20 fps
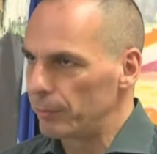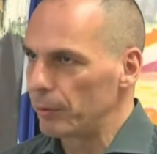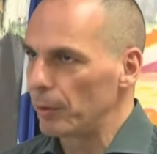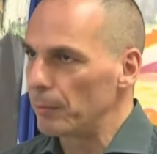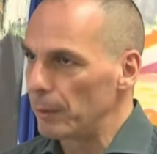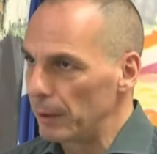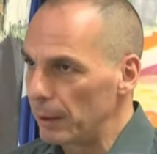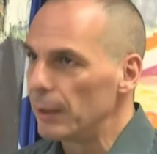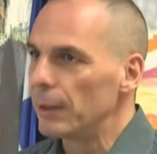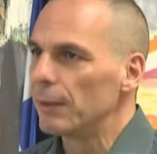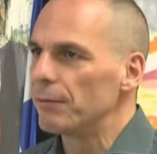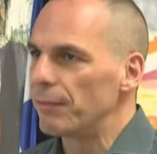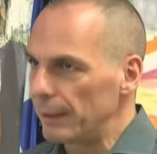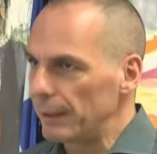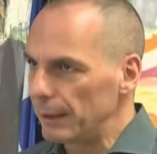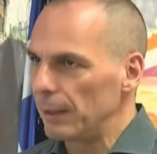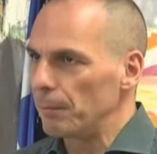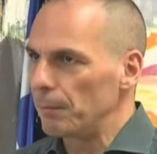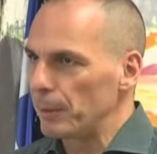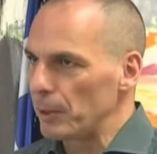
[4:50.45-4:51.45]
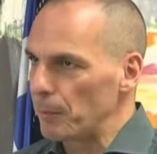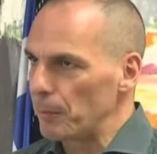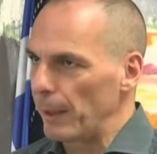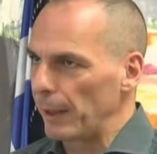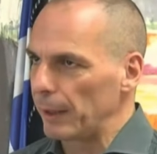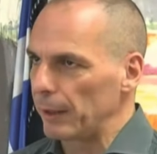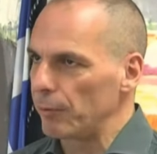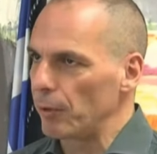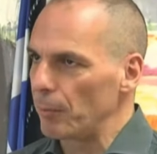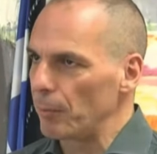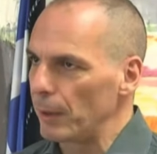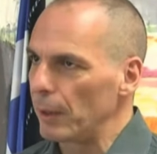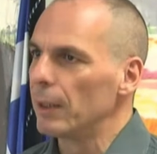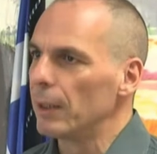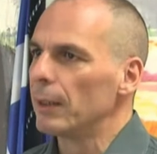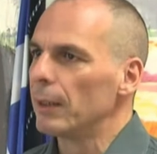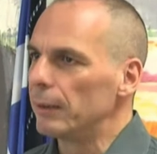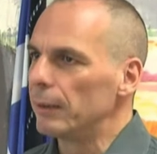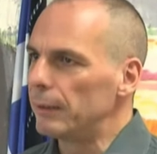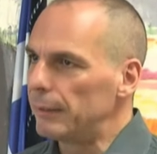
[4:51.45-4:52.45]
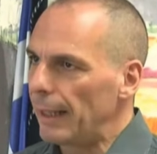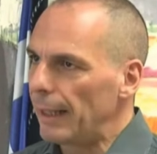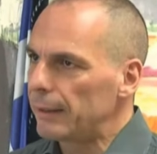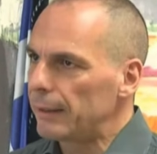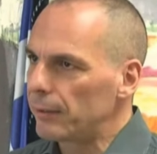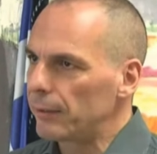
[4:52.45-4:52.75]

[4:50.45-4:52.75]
from a funding perspective, from a debt